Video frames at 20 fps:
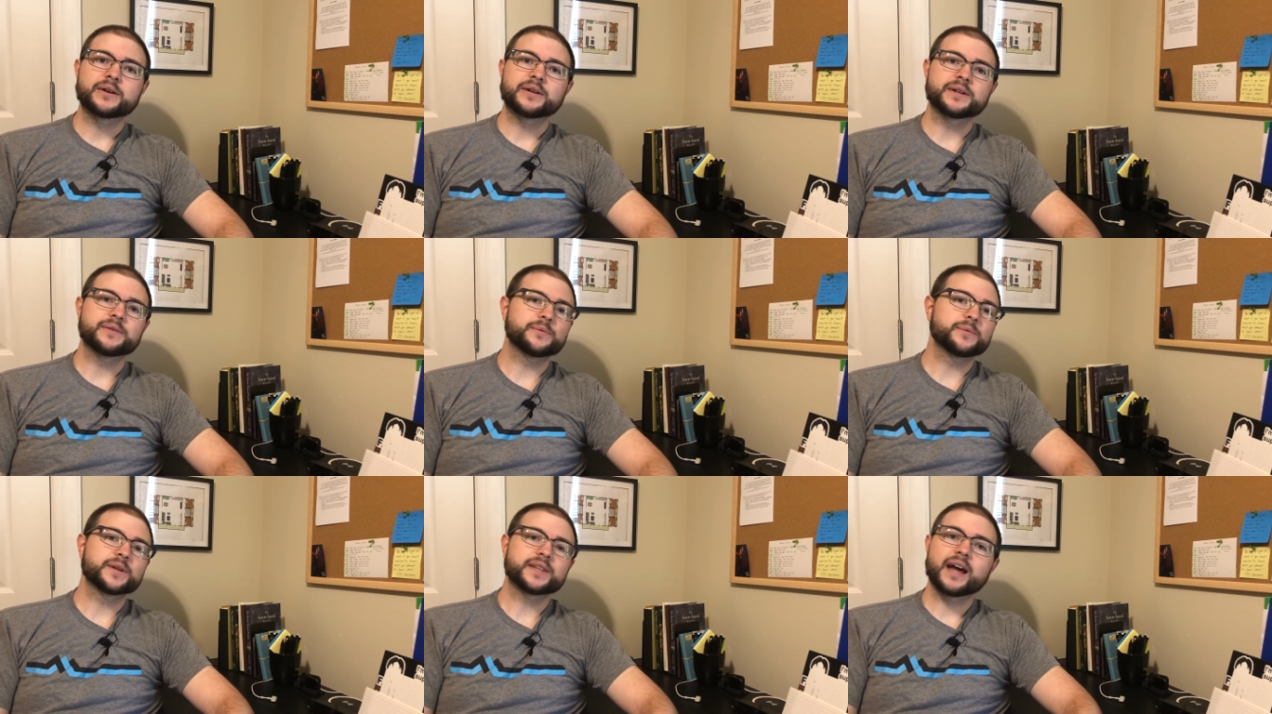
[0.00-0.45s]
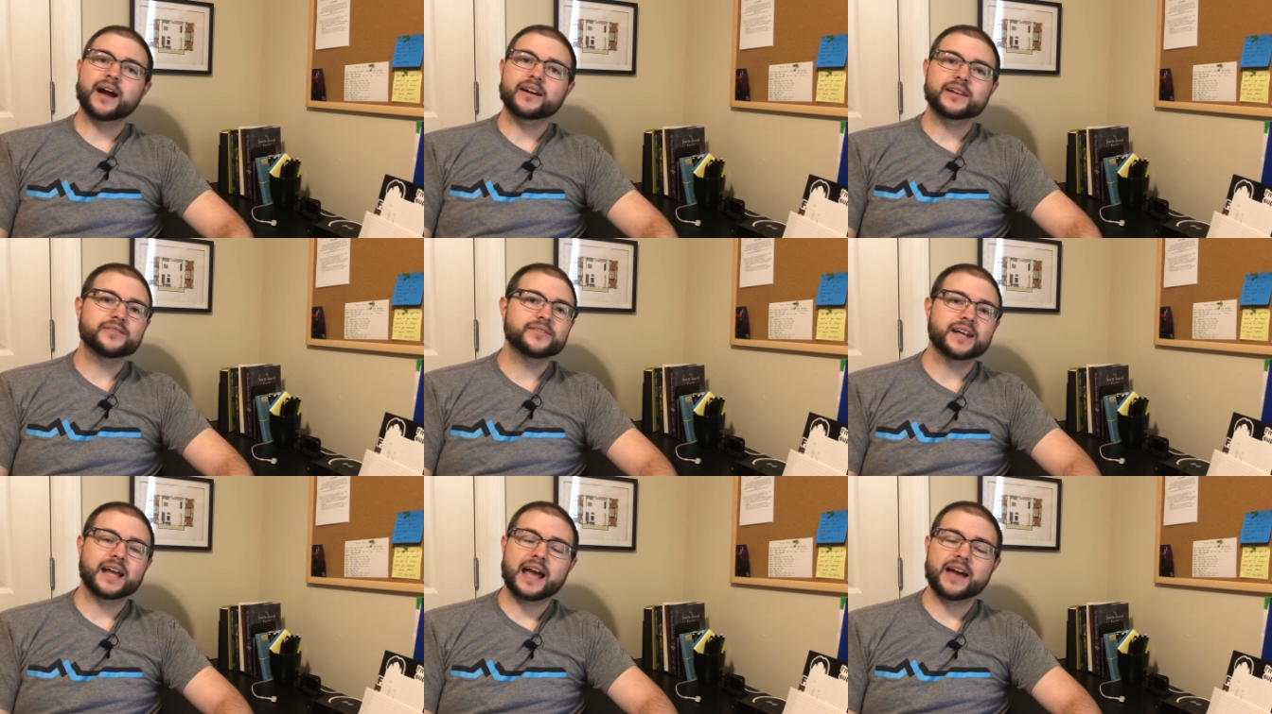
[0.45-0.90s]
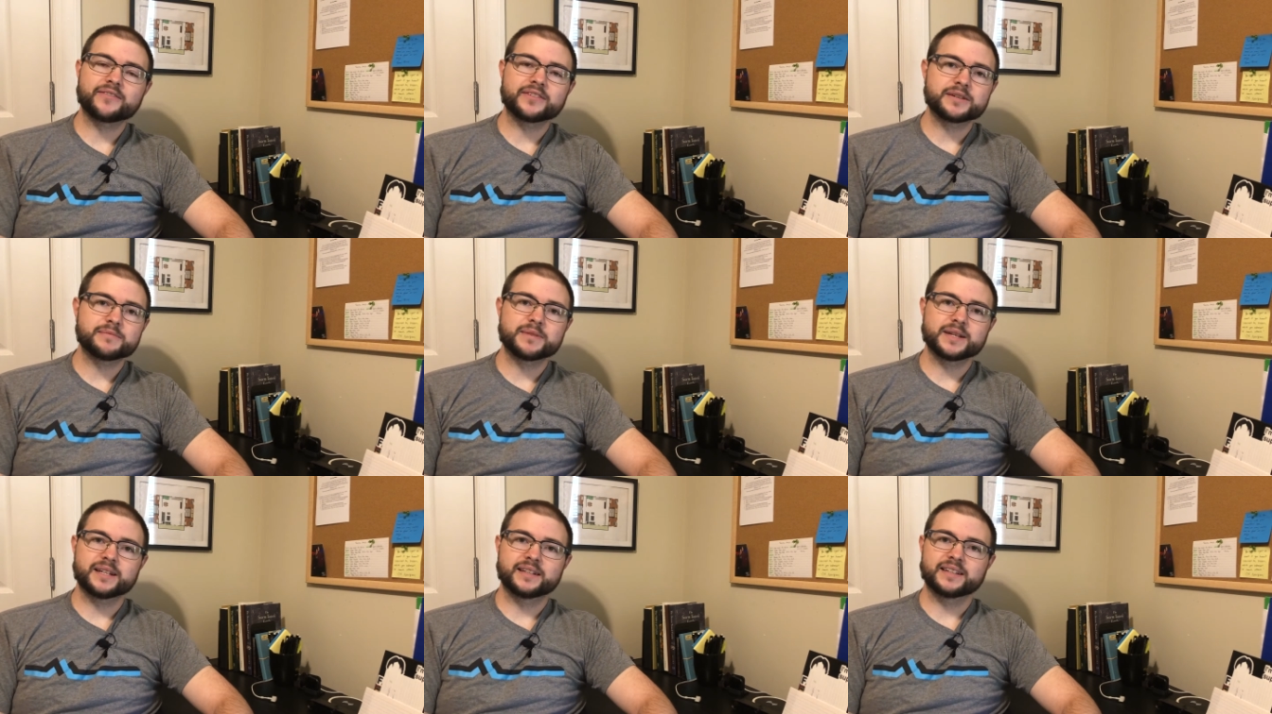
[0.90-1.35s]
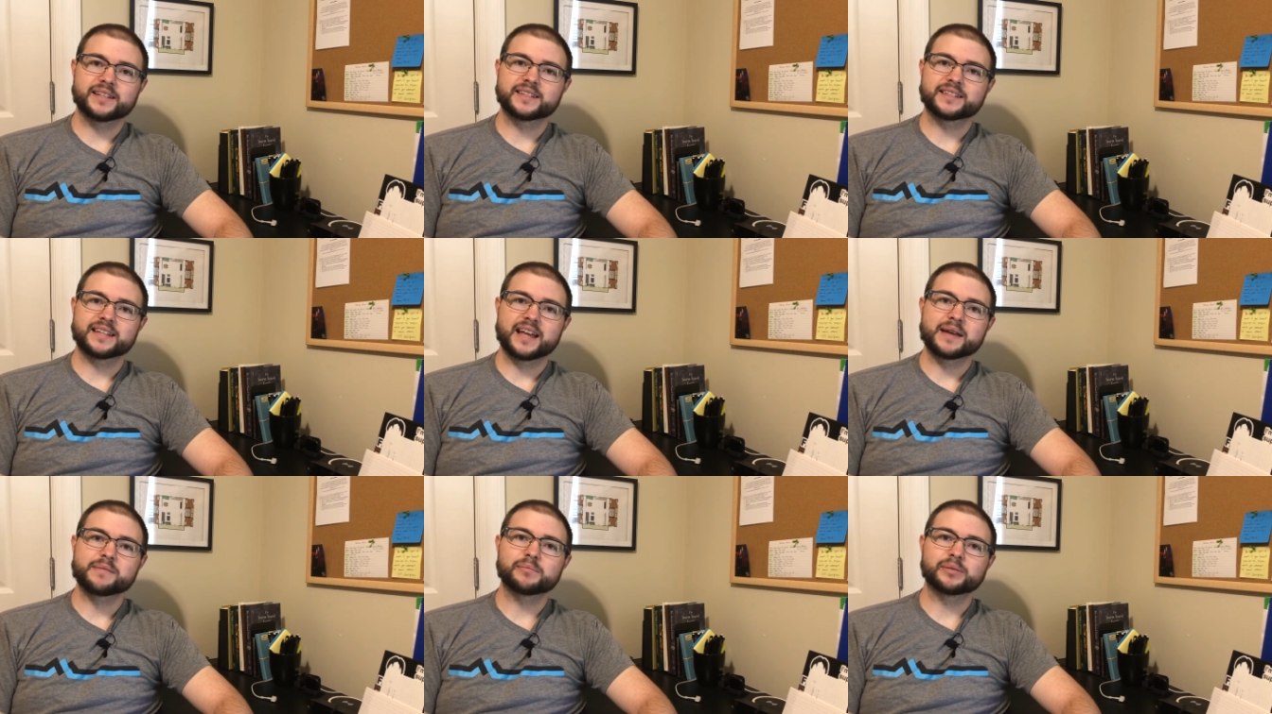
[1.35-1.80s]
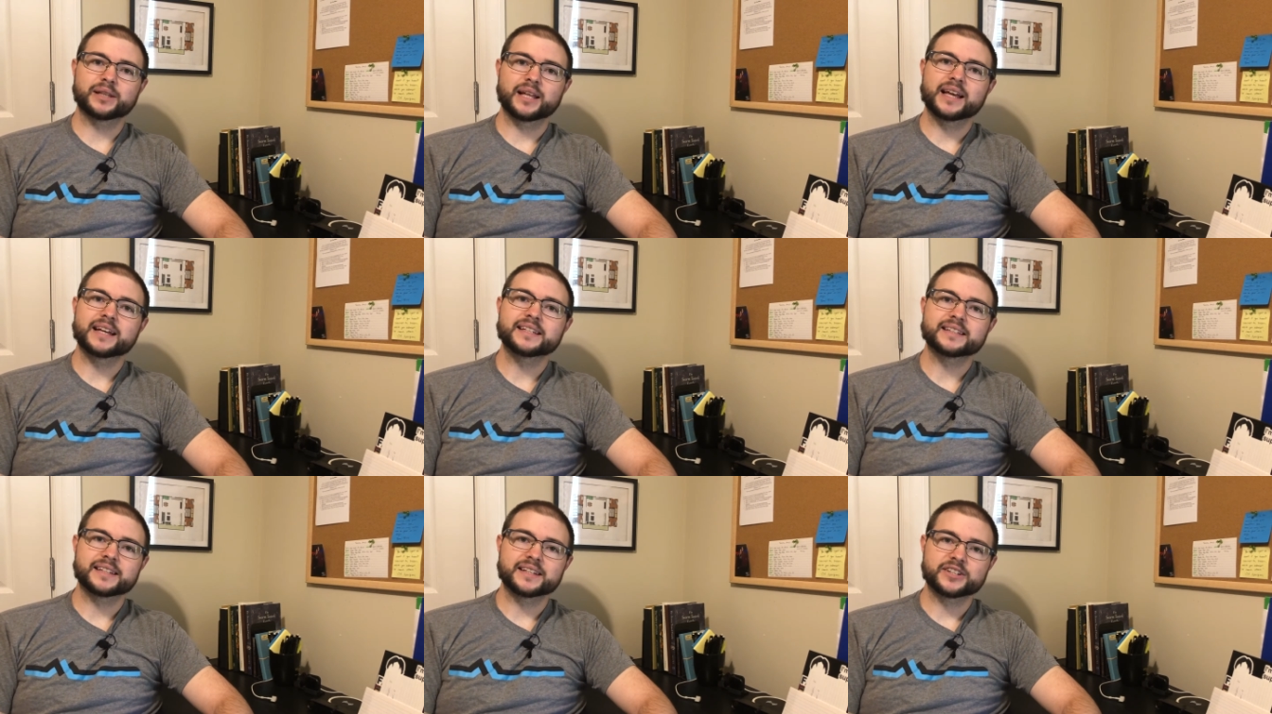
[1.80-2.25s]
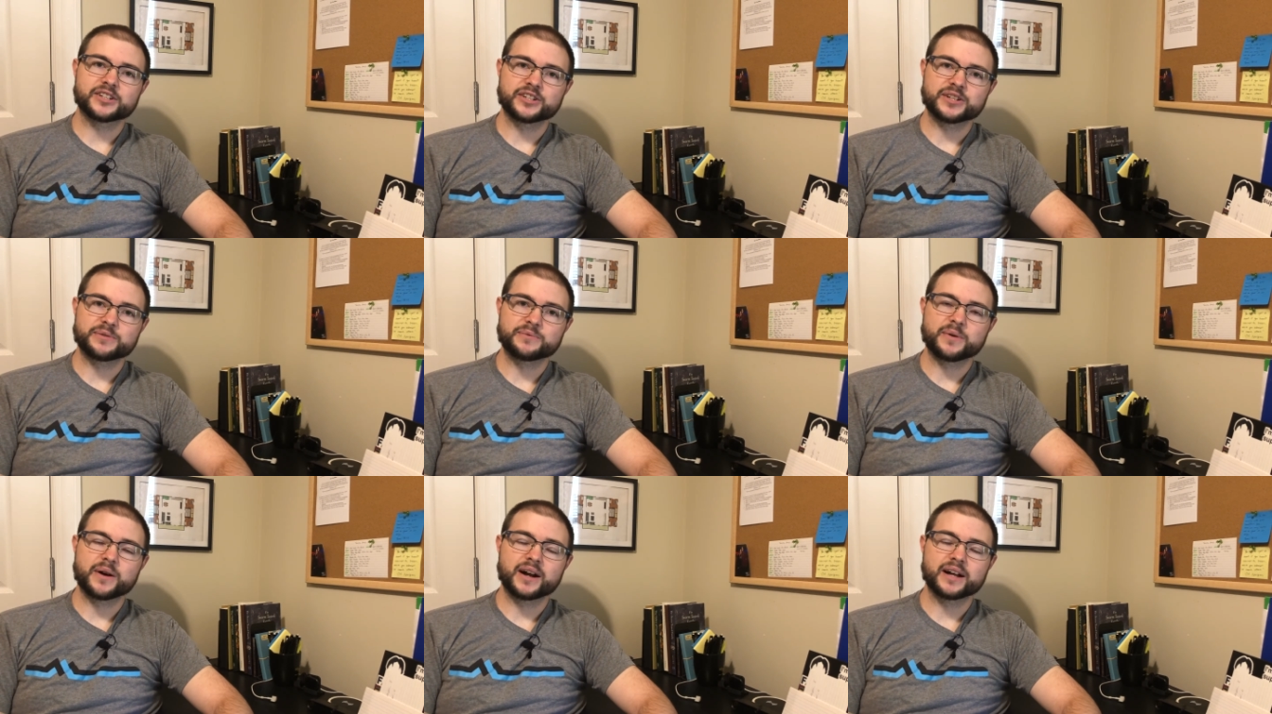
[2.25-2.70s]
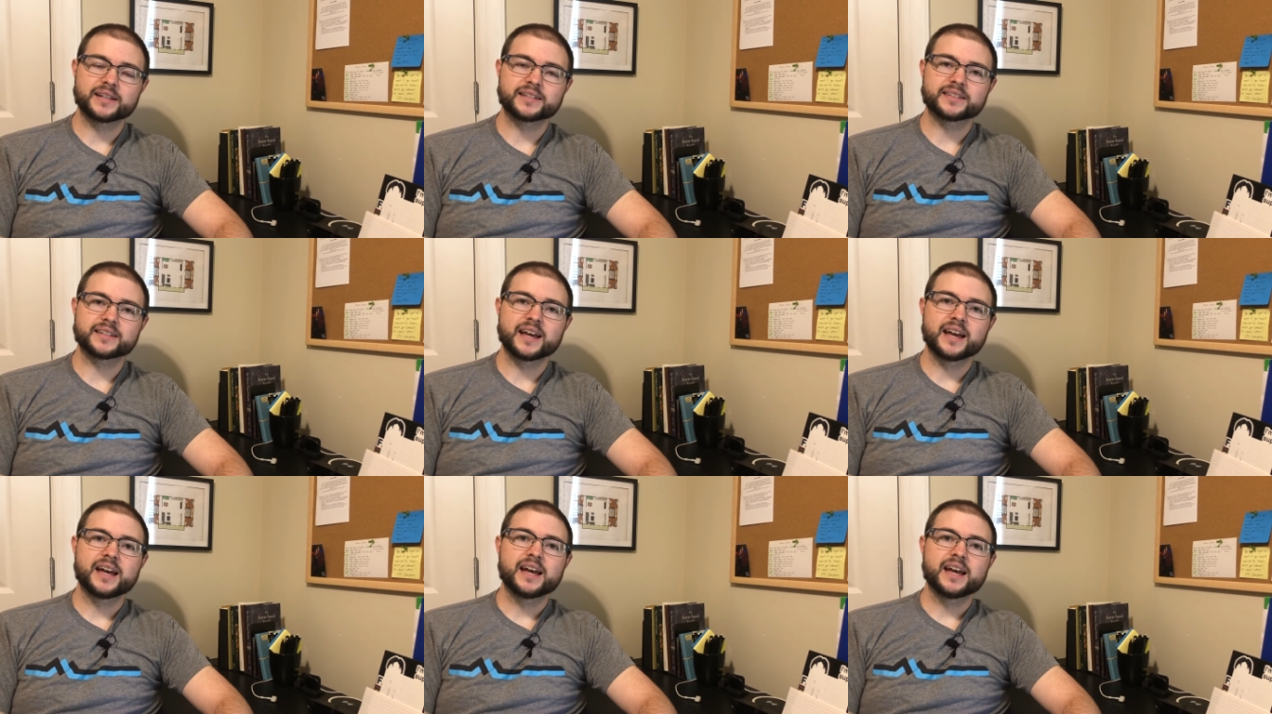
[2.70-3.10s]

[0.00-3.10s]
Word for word: without even having to be in the same place as she was.